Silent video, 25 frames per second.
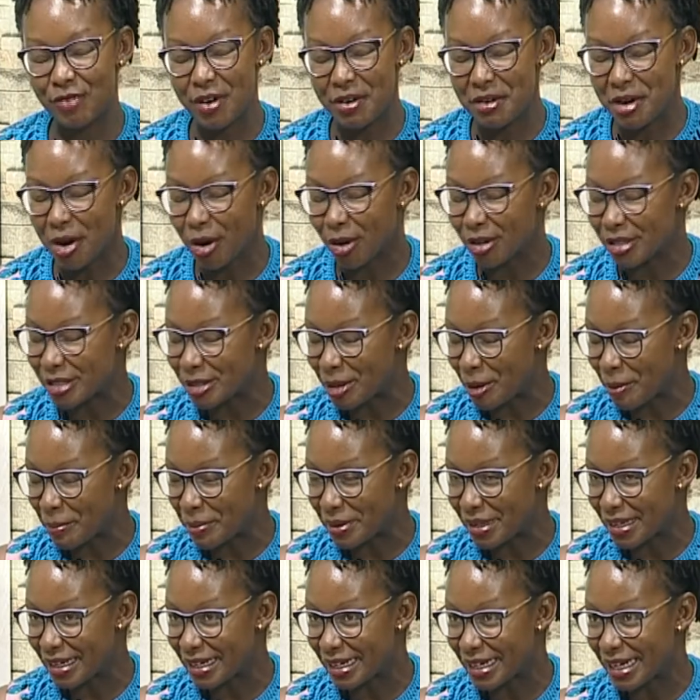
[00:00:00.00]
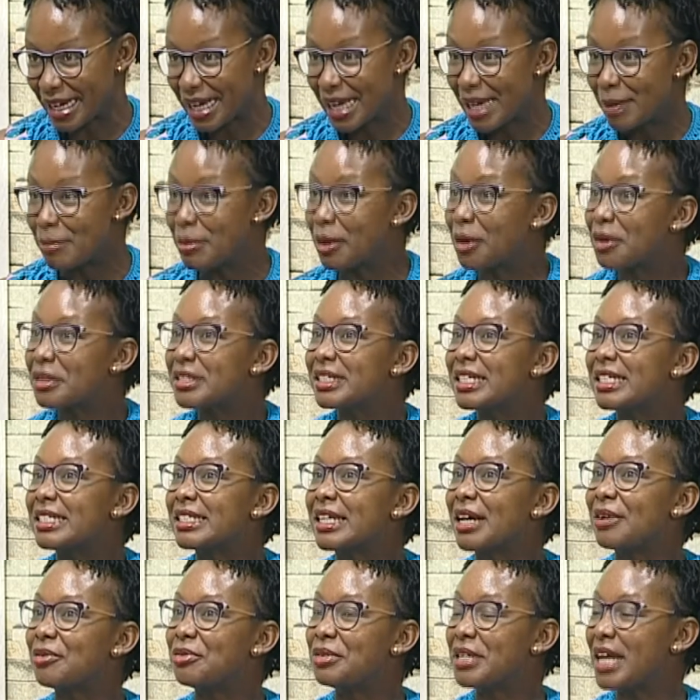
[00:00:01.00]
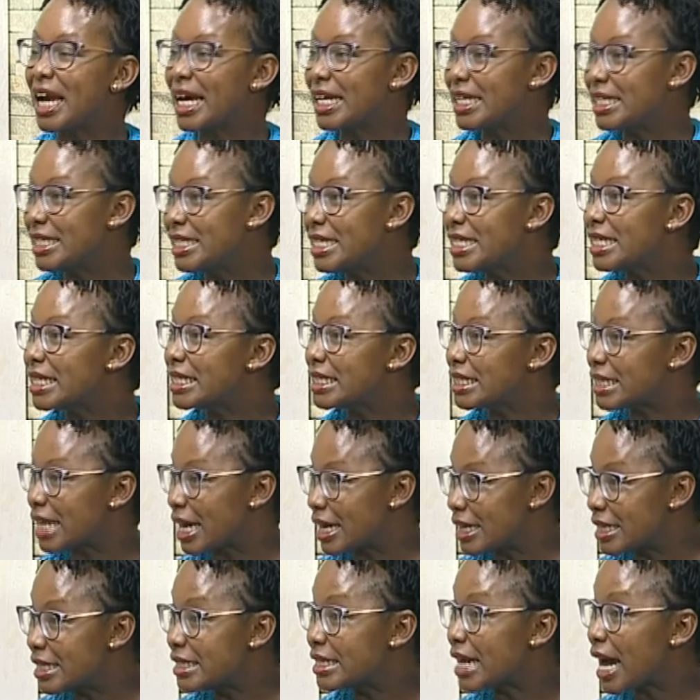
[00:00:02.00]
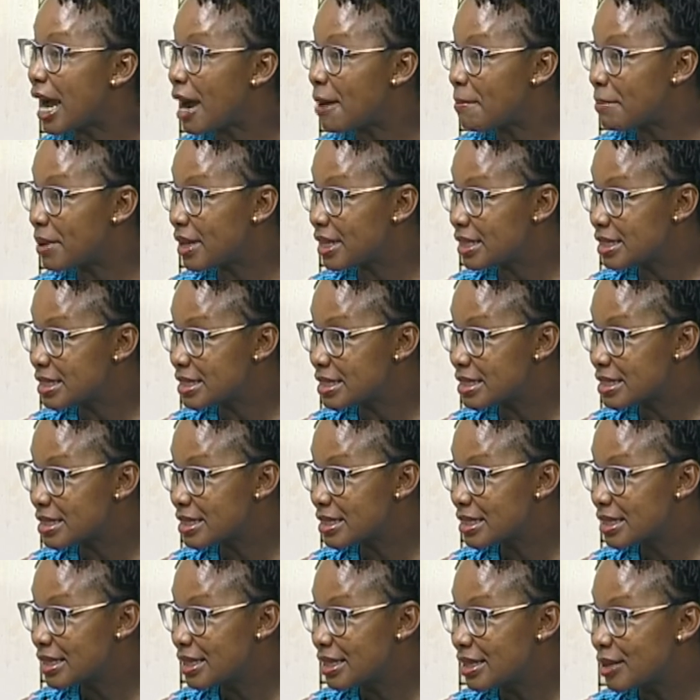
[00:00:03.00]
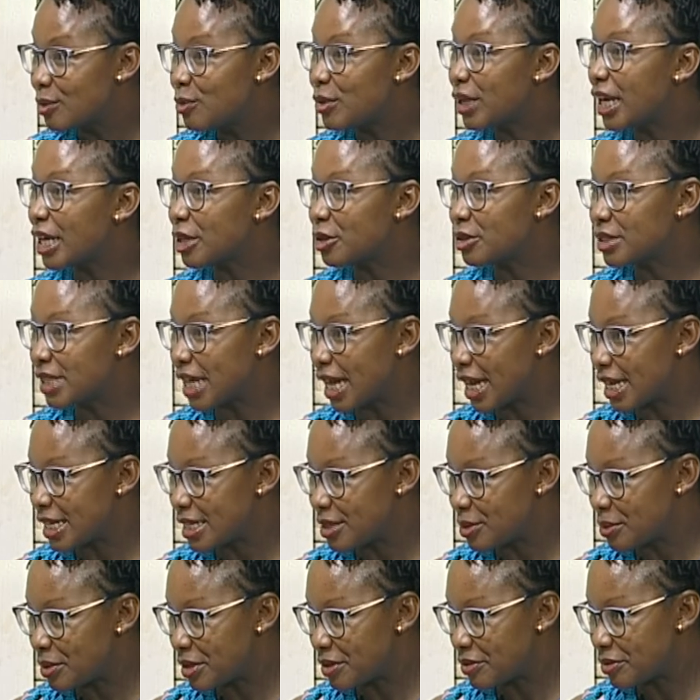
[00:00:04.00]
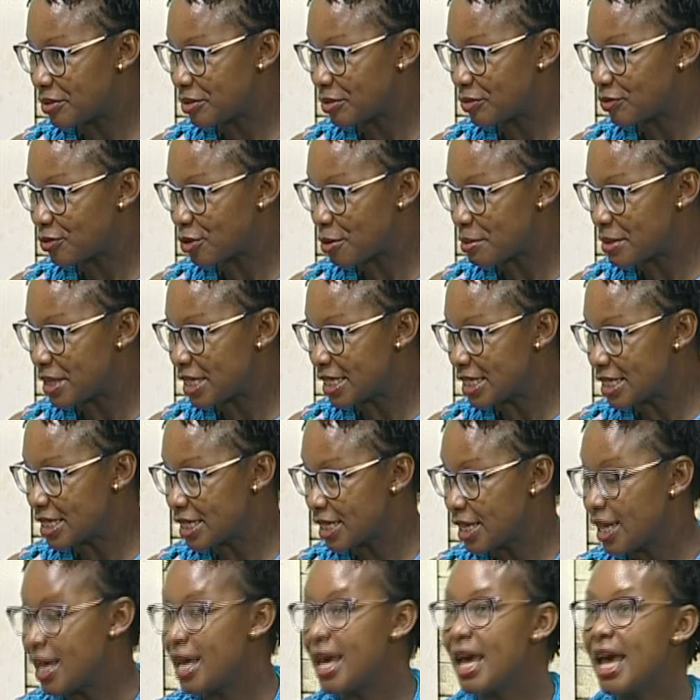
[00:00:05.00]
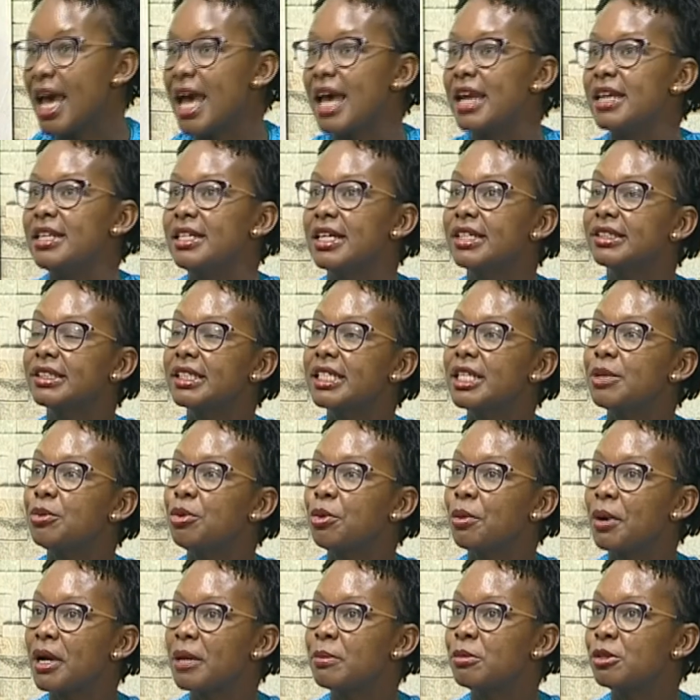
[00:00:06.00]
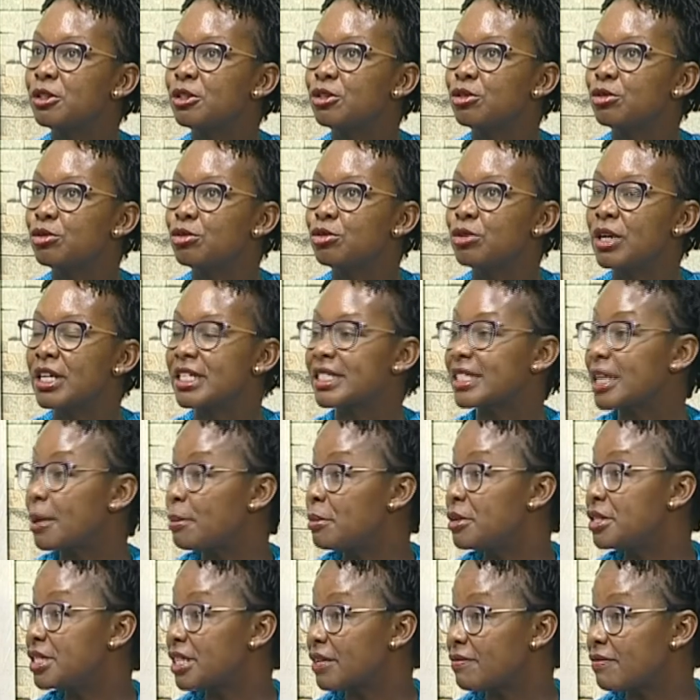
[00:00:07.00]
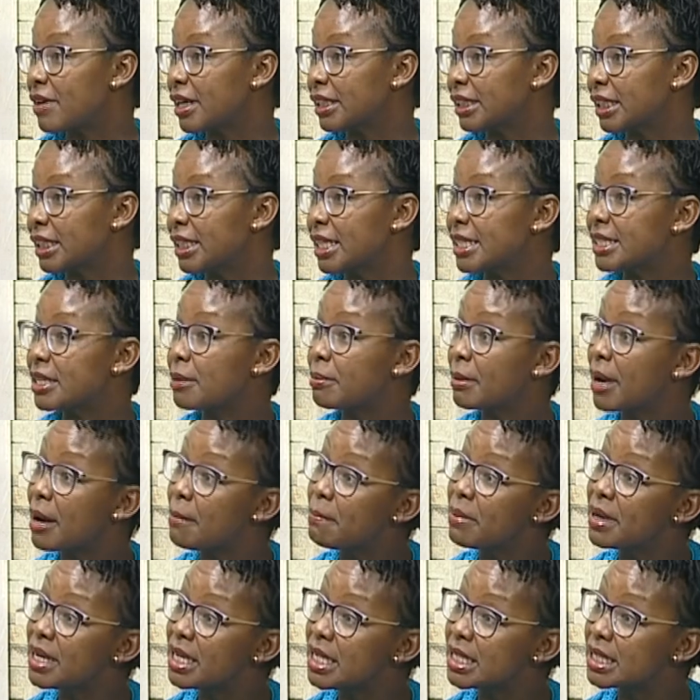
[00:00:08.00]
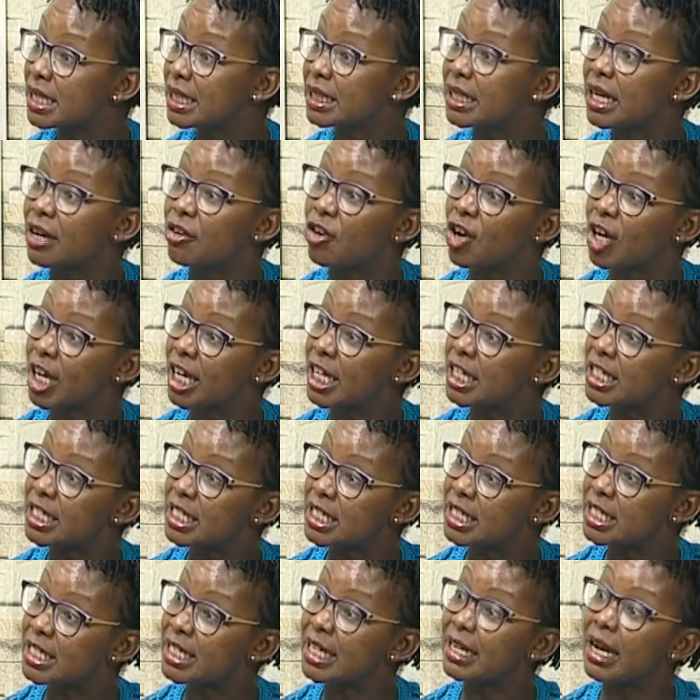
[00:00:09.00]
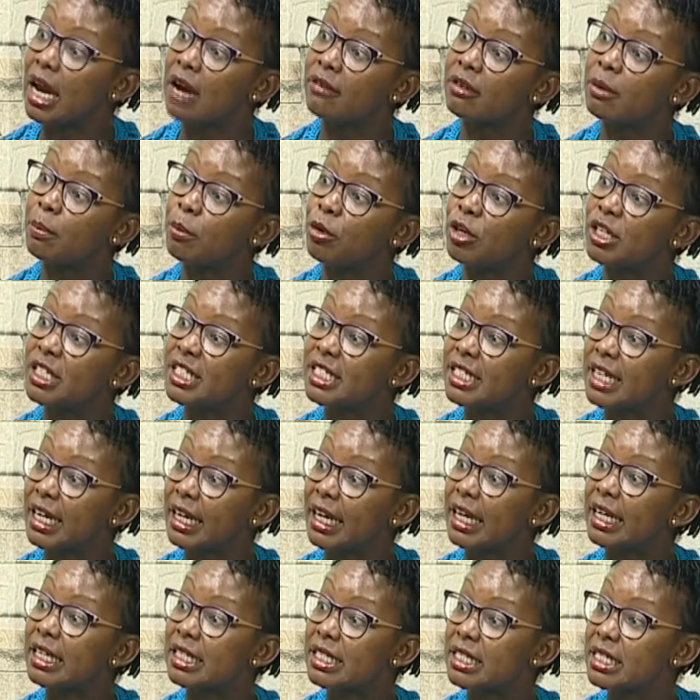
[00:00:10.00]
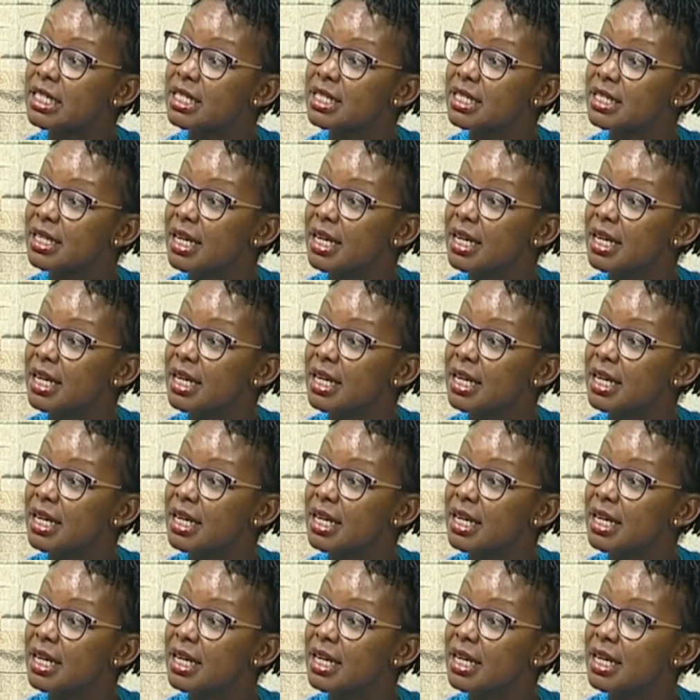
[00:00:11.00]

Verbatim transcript: hot topic because it's a reality that yes, it, it a, happens. Yes. We mm-hmm. cannot hide away yes. from it. And yesterday we were able to establish the fact that there's some companies that are against it and have mm. a policy against it,